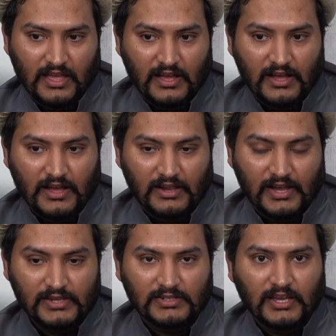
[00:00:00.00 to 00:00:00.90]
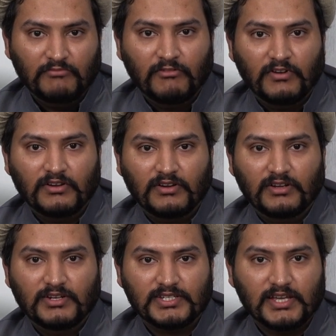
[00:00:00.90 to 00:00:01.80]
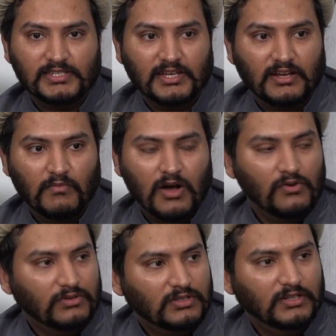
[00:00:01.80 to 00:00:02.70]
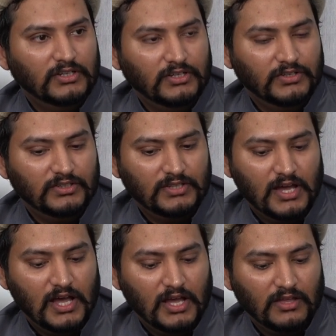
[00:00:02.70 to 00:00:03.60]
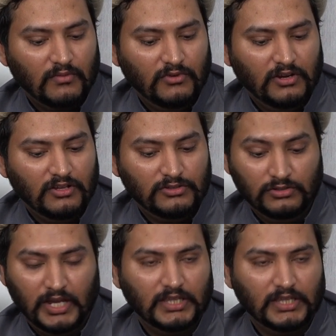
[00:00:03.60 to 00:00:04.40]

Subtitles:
Last time we were discussing about the community issue.